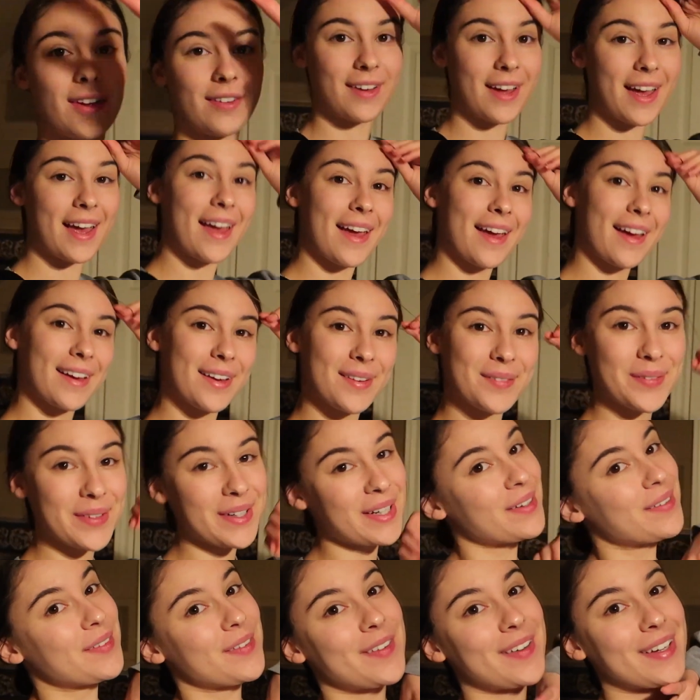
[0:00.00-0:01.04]
Okay, good
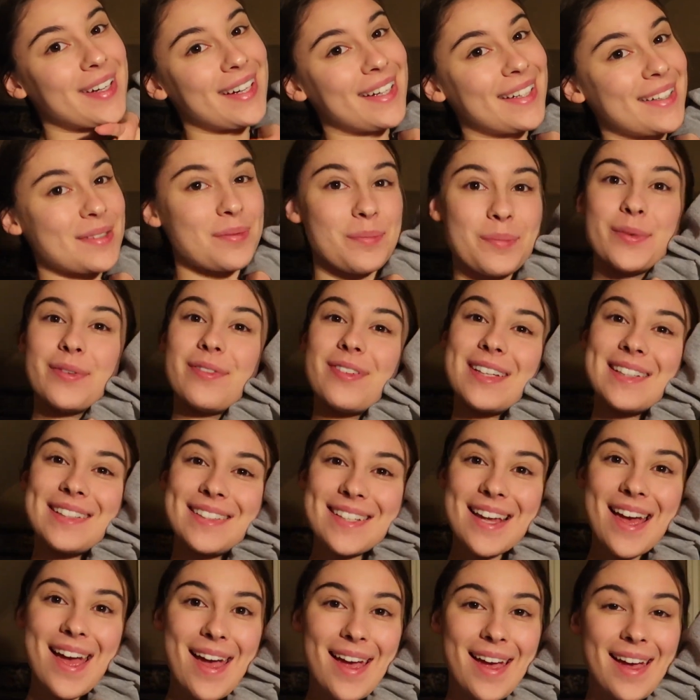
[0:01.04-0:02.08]
morning everyone. It's moving
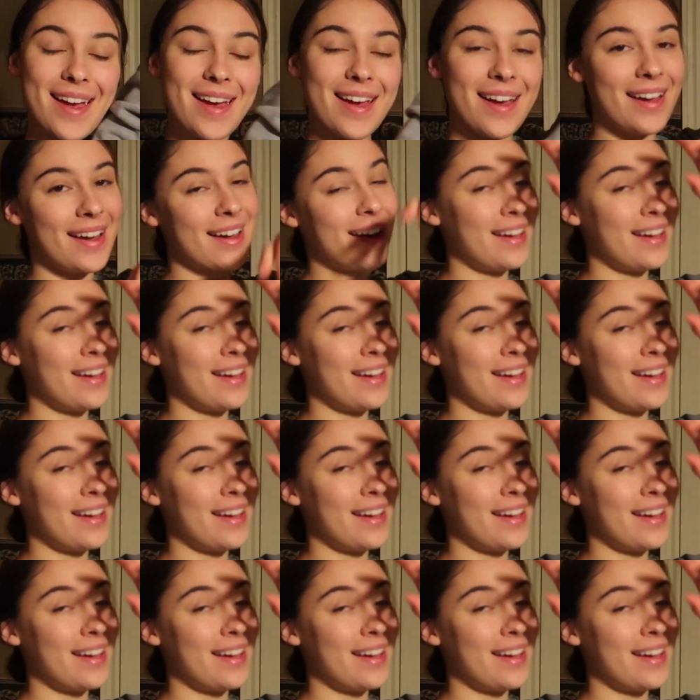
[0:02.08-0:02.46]
day.